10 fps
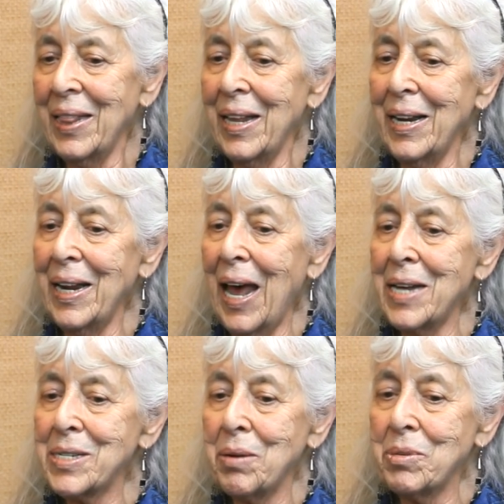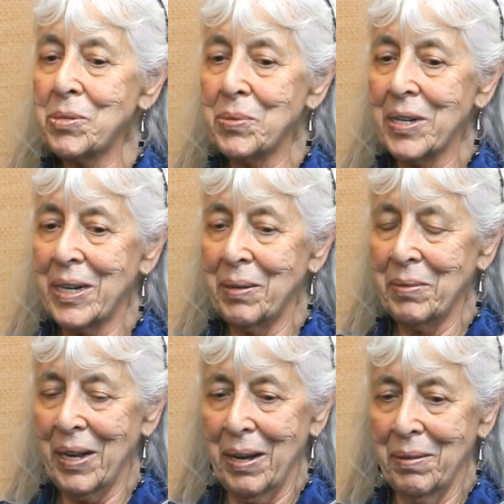as I was
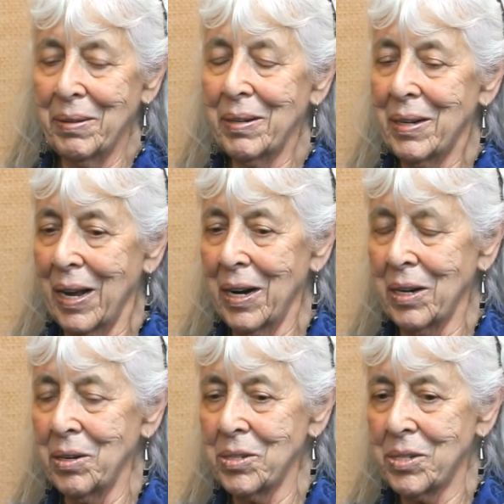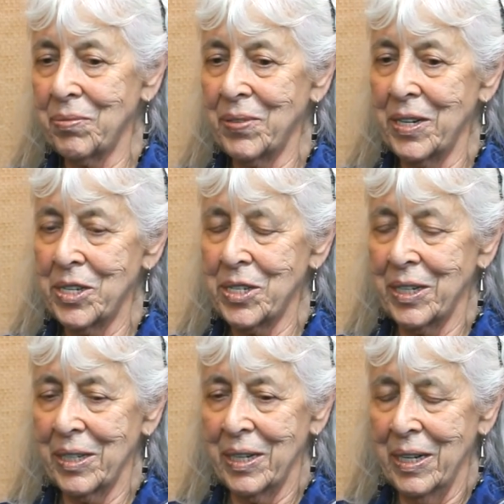working and getting close to
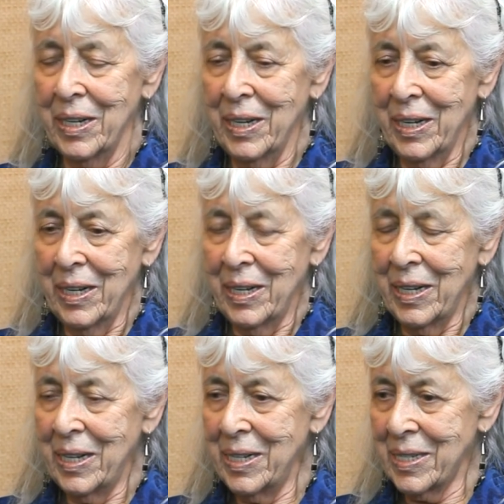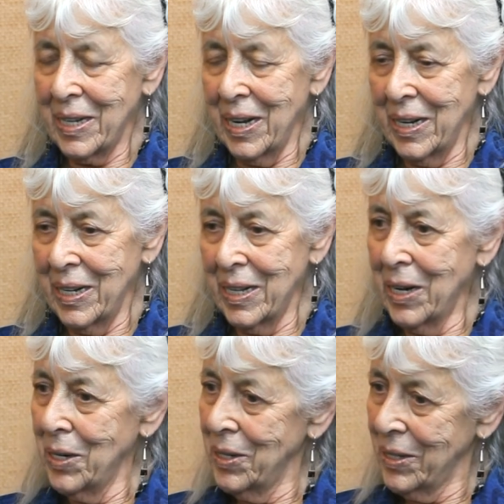finishing, he's standing
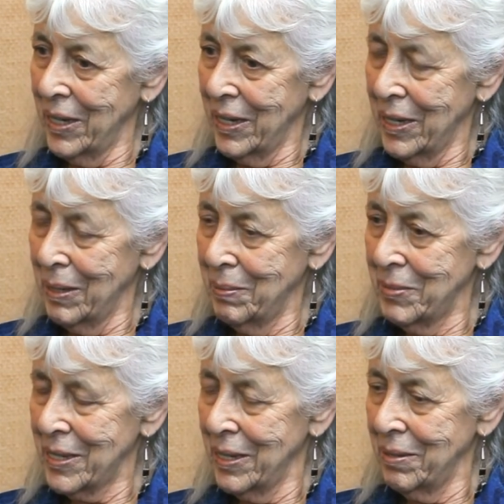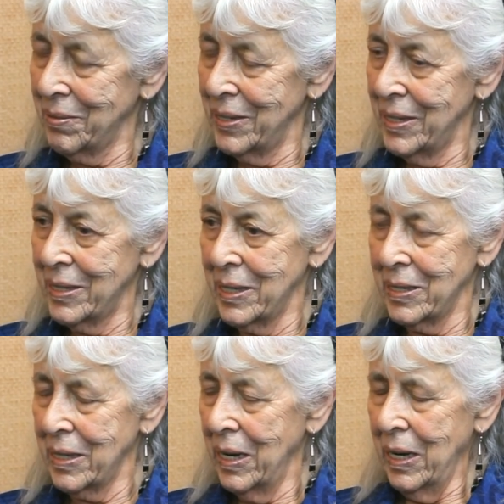there looking at himself. He says,
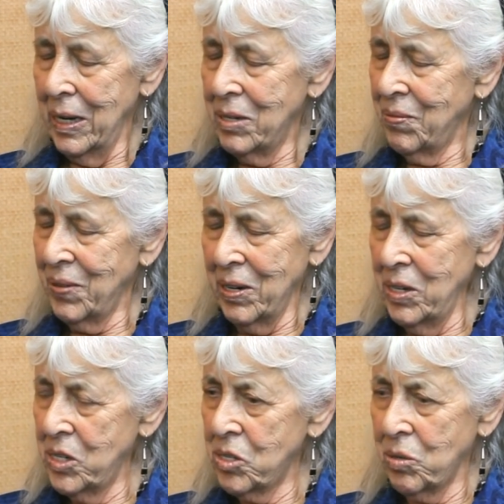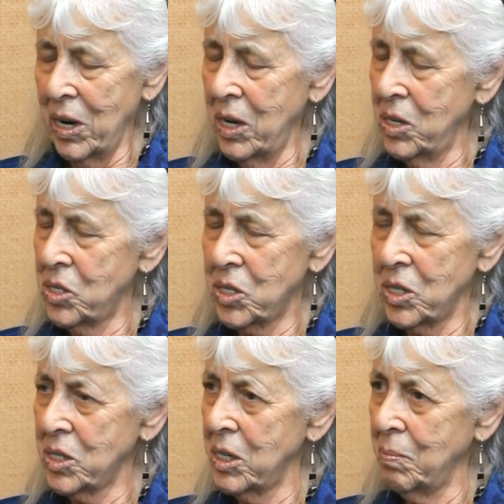it's very strange to
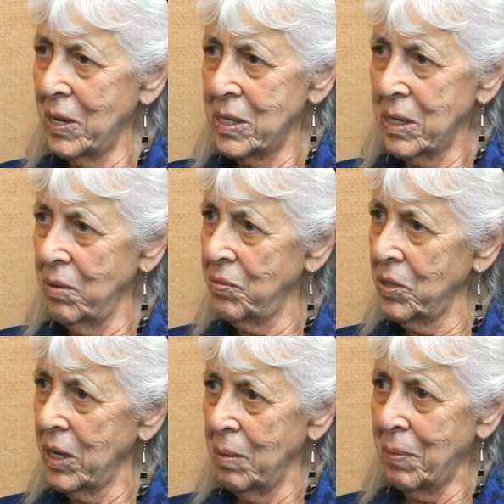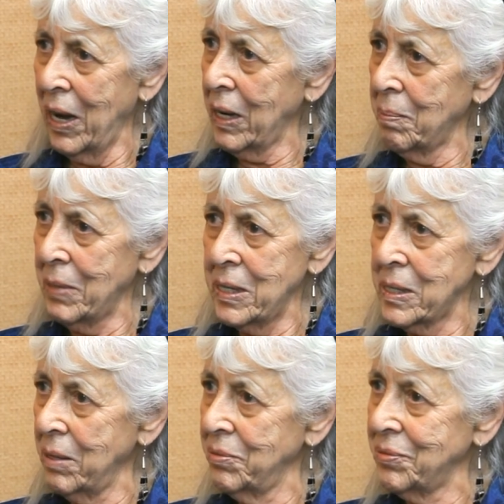see myself looking back at
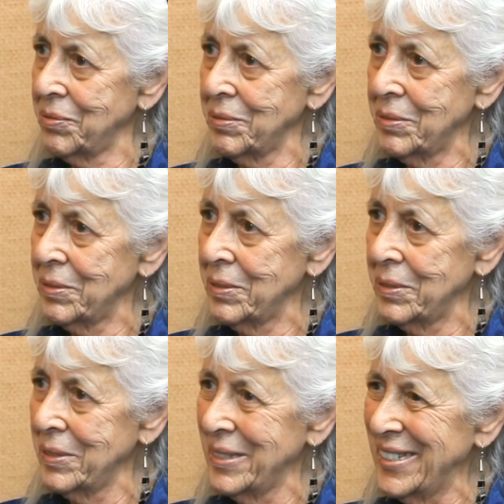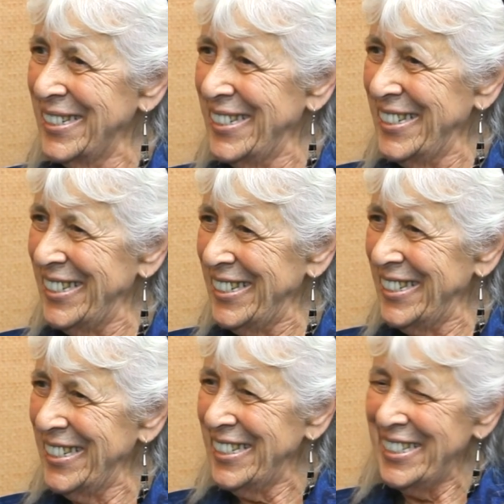myself. Right, right.
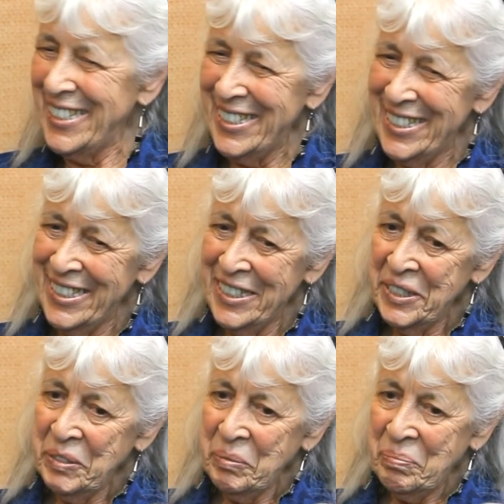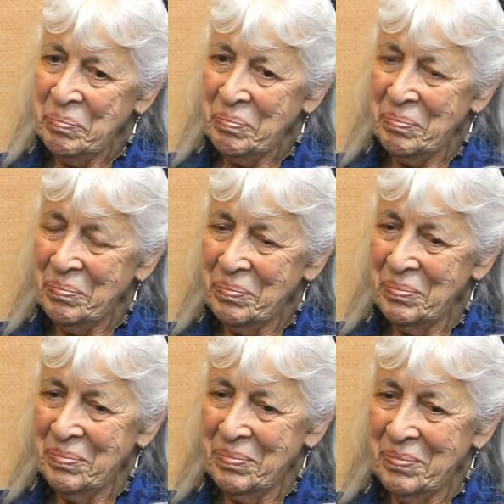I can imagine that would be
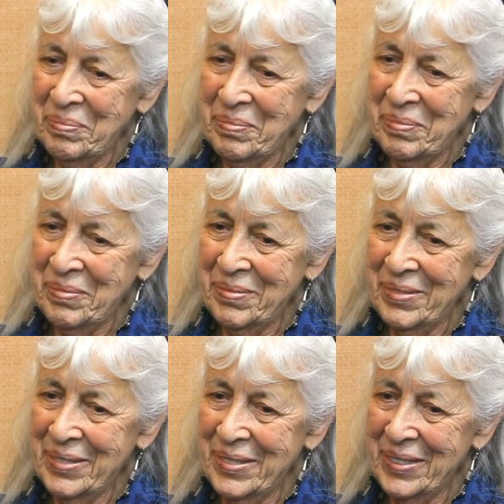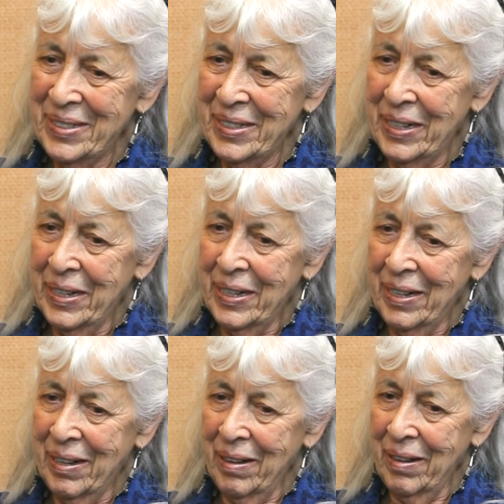a natural reaction for
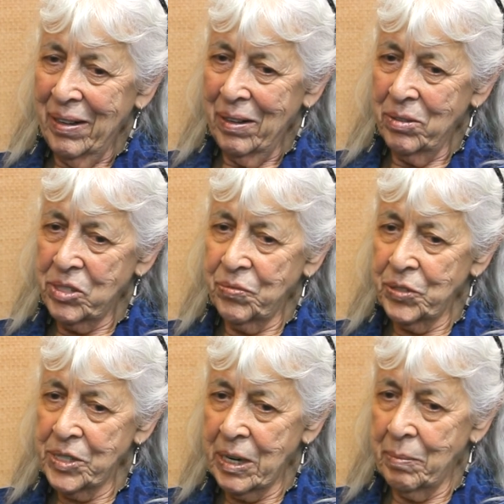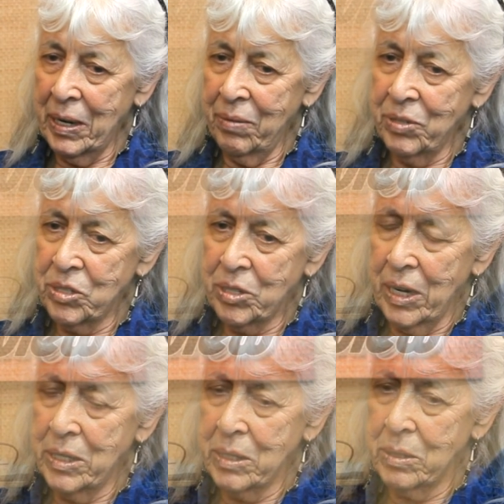most people. It was the first time I ever
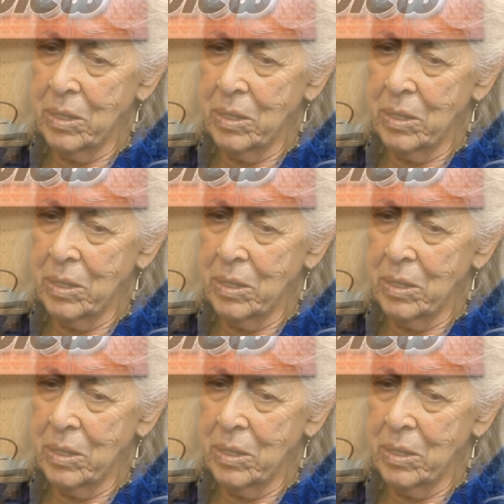tried to